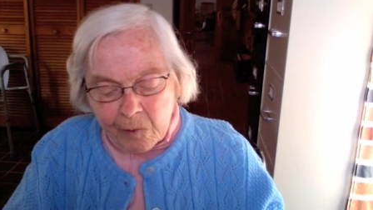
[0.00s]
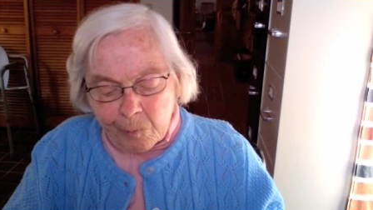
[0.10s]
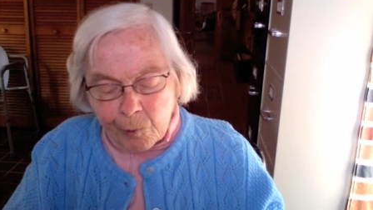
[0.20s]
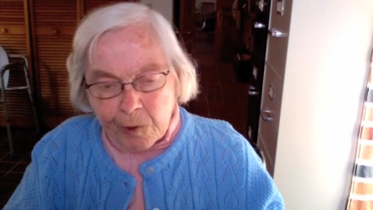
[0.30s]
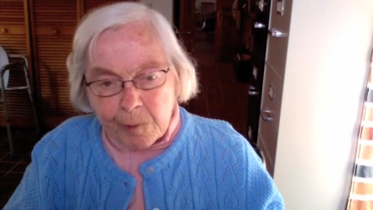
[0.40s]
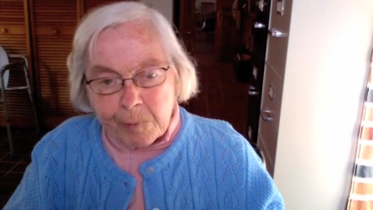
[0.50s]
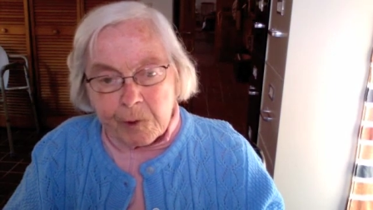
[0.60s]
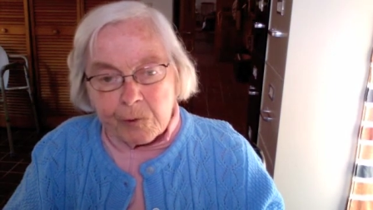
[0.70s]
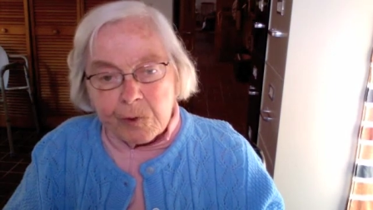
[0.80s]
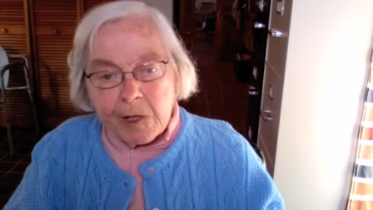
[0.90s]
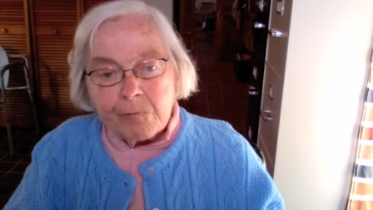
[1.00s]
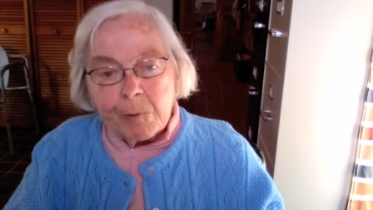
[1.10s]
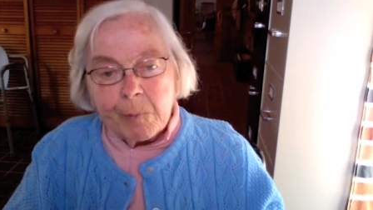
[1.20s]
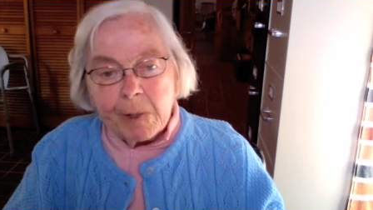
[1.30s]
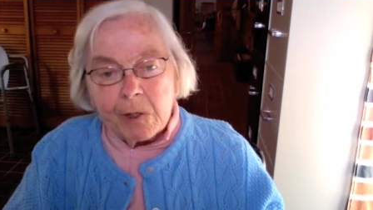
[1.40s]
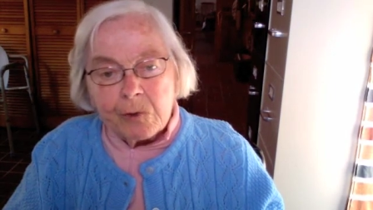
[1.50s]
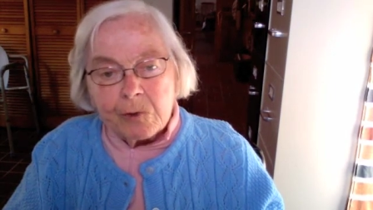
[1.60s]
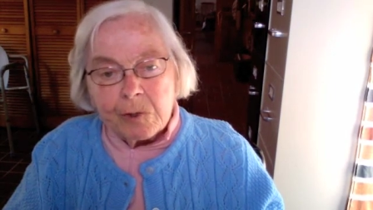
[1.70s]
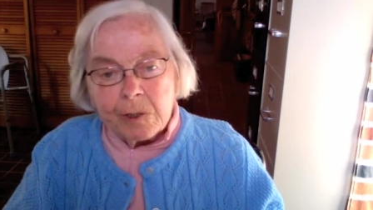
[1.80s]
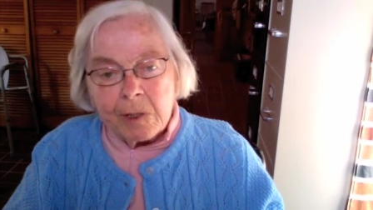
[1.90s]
The Buddha appears on every page.